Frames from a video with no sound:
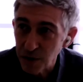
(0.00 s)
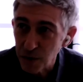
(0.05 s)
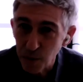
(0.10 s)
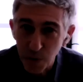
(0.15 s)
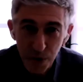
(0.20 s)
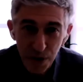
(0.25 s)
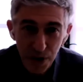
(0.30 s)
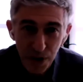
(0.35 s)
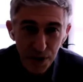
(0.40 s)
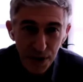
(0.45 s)

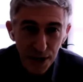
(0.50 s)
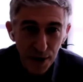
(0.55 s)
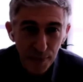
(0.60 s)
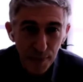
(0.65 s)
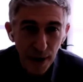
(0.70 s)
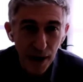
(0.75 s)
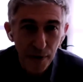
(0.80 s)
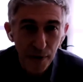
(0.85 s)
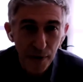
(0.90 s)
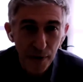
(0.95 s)
when you
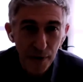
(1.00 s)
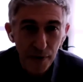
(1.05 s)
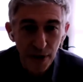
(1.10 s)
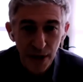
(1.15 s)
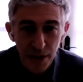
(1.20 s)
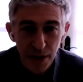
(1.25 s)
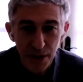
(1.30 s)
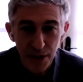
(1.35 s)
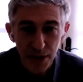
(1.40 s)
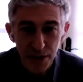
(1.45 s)
think about
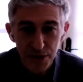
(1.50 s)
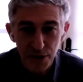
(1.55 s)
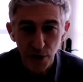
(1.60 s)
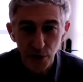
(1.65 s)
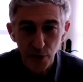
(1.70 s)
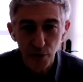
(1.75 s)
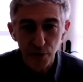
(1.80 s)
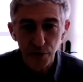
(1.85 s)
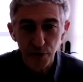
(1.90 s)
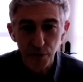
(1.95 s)
this
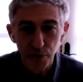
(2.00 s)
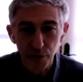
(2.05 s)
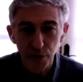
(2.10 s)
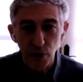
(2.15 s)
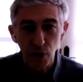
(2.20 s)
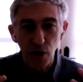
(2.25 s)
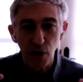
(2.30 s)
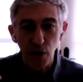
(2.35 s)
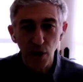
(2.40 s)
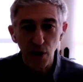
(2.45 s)

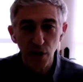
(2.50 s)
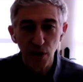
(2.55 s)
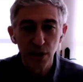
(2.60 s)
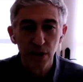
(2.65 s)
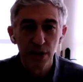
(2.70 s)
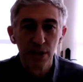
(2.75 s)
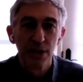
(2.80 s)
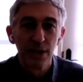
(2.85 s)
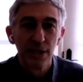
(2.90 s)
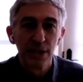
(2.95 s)

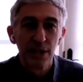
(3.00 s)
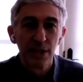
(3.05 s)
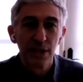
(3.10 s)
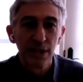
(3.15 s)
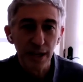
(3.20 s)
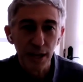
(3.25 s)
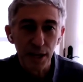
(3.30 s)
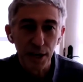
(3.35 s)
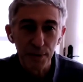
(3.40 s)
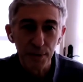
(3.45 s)
overall
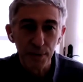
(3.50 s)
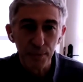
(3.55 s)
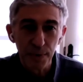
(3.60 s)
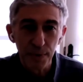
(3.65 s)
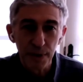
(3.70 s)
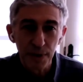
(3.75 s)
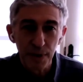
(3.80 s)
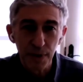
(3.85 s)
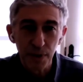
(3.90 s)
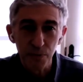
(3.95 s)

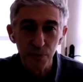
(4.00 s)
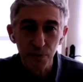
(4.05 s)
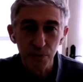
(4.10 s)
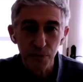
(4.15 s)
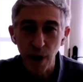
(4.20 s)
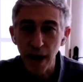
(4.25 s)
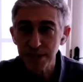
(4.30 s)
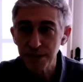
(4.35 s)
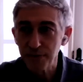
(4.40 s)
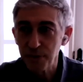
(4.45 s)
um,
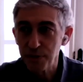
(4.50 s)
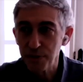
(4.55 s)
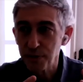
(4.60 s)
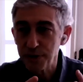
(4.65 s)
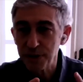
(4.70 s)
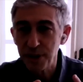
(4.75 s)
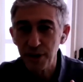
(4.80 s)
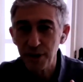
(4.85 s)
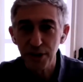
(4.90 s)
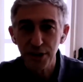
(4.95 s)
rise of
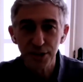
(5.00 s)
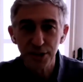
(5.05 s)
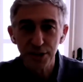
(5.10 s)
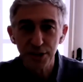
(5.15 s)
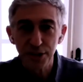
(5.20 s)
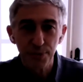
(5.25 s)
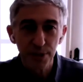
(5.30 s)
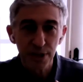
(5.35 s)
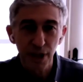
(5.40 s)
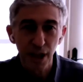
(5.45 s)

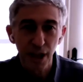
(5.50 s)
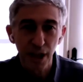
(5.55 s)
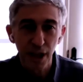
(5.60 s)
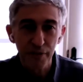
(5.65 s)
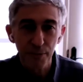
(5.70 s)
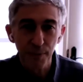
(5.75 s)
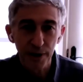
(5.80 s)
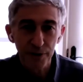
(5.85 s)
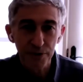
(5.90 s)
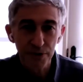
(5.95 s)
authoritarianism and decline
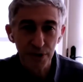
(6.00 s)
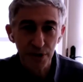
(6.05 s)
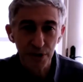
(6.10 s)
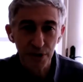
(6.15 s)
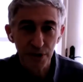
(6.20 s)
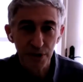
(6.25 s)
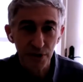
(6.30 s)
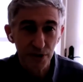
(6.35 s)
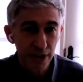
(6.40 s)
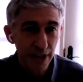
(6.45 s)
of democracy,
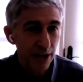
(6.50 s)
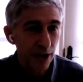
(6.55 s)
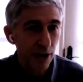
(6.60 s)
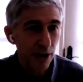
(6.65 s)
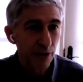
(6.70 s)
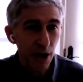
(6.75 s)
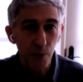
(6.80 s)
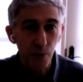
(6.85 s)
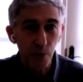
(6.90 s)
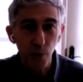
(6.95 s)
you think,
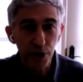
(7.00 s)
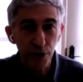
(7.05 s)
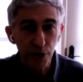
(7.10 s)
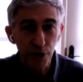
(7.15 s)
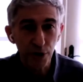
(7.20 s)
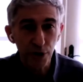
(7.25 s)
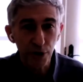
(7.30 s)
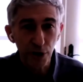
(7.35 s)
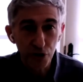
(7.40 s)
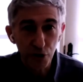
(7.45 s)
okay, what
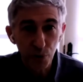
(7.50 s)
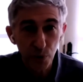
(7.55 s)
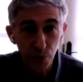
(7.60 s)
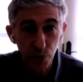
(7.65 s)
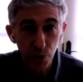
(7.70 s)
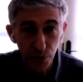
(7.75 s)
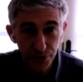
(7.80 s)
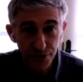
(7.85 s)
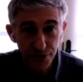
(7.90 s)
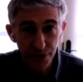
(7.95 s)
are our
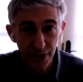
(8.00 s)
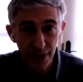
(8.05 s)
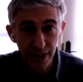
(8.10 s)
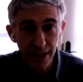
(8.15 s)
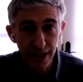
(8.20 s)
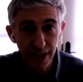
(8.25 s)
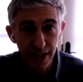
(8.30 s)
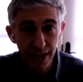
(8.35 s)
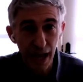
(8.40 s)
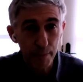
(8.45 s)
tools
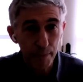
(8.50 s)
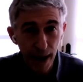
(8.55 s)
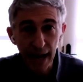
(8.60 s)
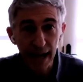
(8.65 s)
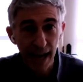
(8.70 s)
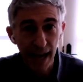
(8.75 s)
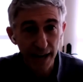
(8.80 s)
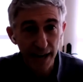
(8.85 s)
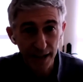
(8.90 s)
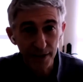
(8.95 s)
to get
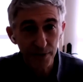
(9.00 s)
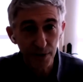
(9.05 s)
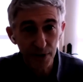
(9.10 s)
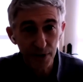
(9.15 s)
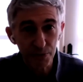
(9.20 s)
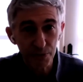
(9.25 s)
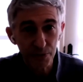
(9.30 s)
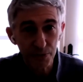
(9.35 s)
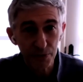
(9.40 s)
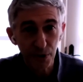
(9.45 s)
back at
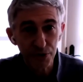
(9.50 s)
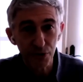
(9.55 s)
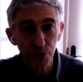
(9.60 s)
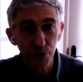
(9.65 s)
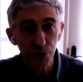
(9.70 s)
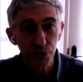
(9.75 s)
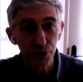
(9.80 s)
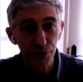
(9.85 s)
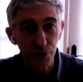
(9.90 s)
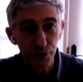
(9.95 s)
it? What's our
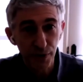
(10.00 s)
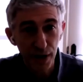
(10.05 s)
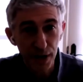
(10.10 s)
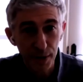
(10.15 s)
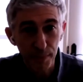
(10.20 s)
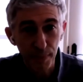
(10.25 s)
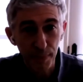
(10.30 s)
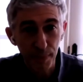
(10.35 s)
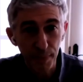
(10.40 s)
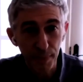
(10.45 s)
tools for
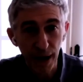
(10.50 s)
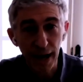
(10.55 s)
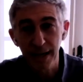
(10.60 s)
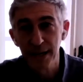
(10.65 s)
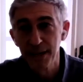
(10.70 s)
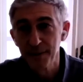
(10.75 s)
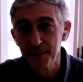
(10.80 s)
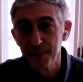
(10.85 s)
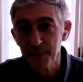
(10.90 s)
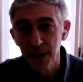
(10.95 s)
fighting
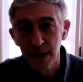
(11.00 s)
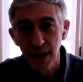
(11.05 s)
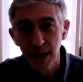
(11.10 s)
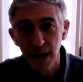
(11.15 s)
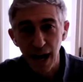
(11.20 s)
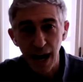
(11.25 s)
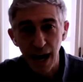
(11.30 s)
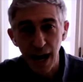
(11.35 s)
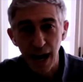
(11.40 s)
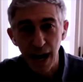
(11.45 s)
back?
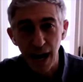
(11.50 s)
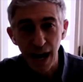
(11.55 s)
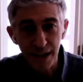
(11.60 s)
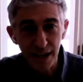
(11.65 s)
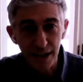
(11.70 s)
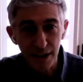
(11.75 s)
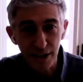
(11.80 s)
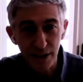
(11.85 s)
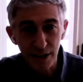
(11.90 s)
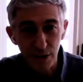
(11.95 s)
I
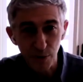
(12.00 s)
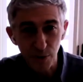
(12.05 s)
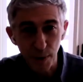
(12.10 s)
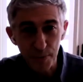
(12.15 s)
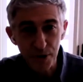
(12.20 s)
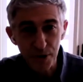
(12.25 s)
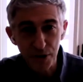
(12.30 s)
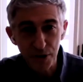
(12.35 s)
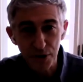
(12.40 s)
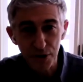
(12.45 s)
think
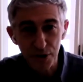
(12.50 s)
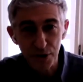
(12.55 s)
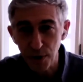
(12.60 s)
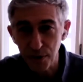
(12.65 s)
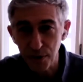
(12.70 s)
corruption